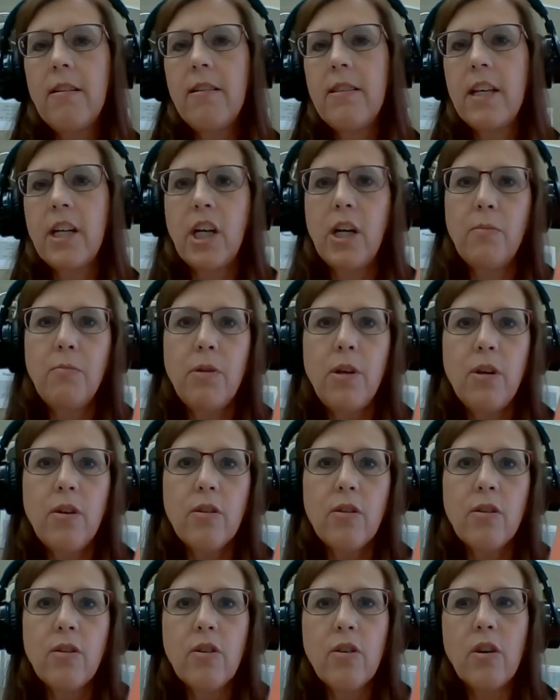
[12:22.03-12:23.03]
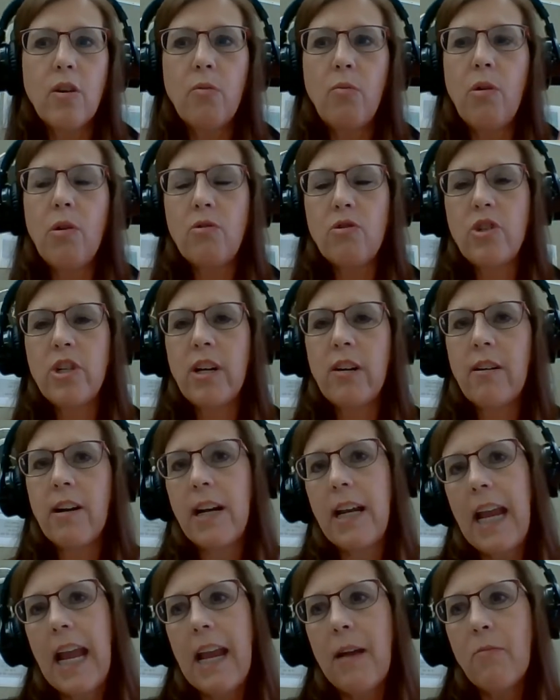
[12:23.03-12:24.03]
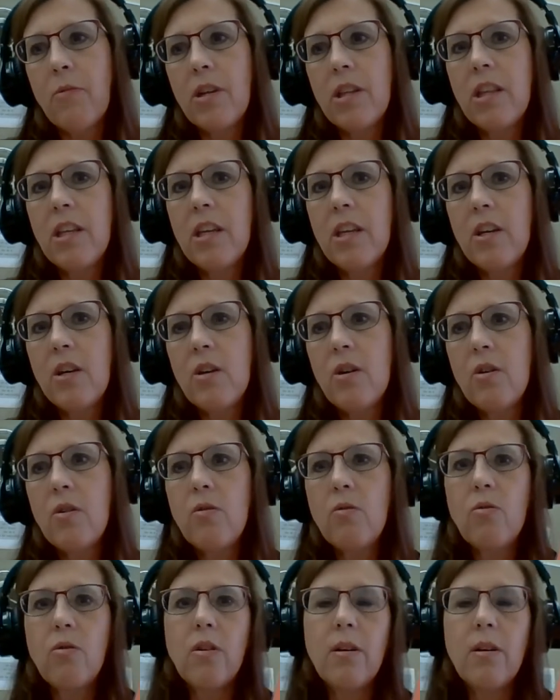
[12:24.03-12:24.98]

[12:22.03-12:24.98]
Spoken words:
the computer or won't share a game with you,